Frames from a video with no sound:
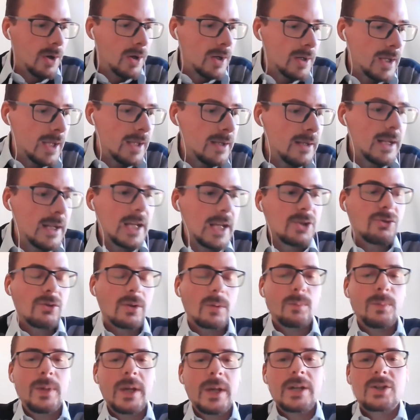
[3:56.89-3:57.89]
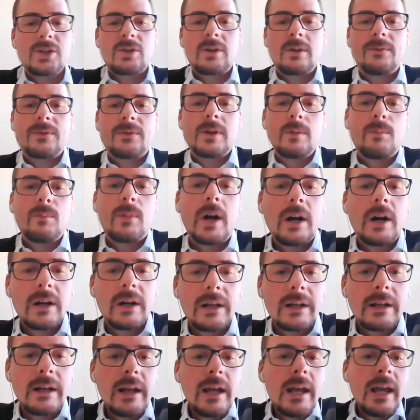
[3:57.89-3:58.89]
a natural picture of the
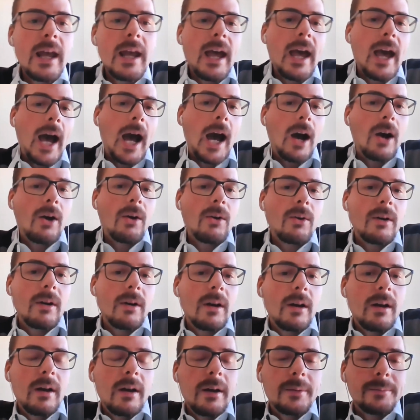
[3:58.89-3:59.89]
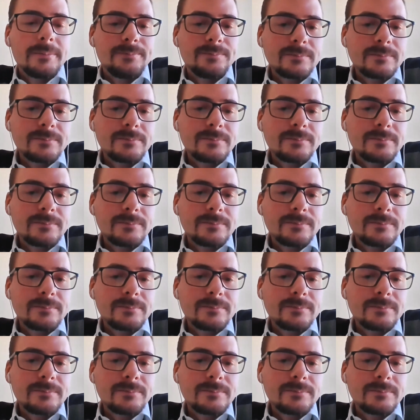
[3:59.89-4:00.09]
market, how